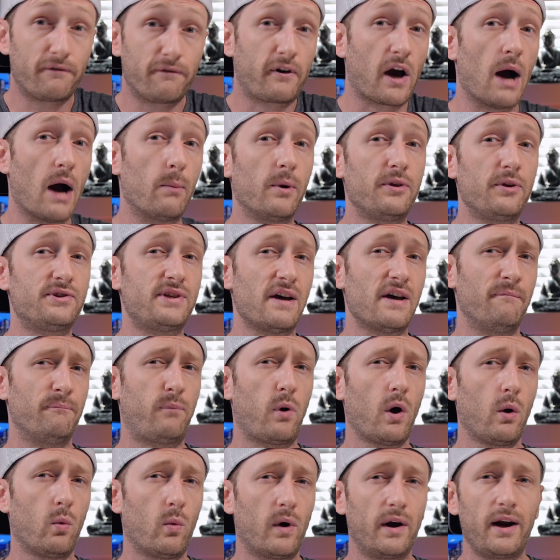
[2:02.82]
have come with
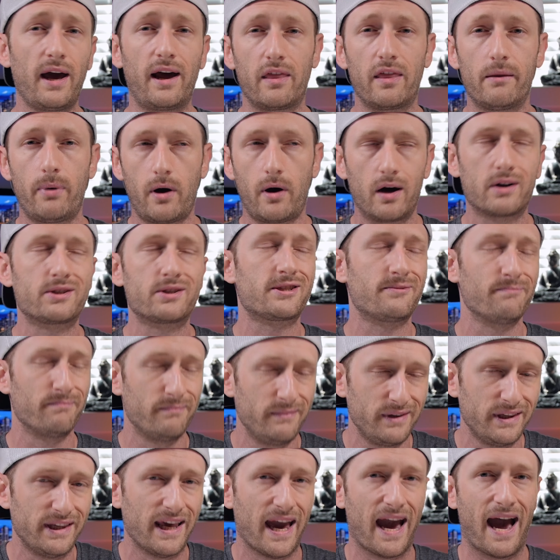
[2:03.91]
7.1 out of the box?
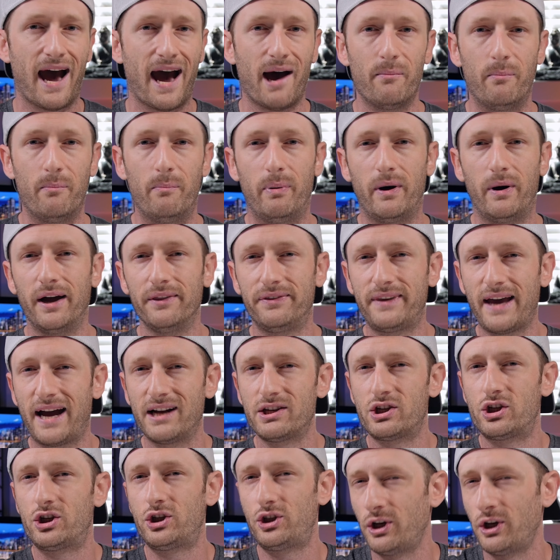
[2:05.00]
Yeah, but
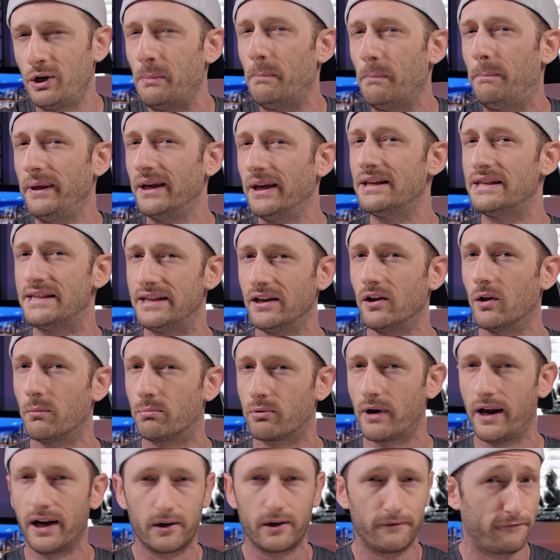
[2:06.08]
that shouldn't be a deal
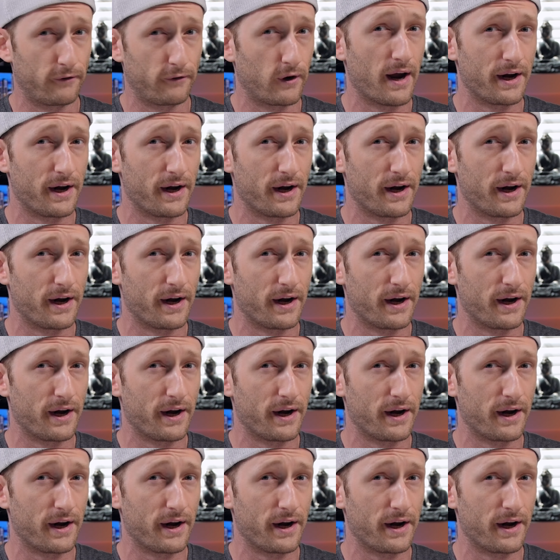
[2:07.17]
breaker for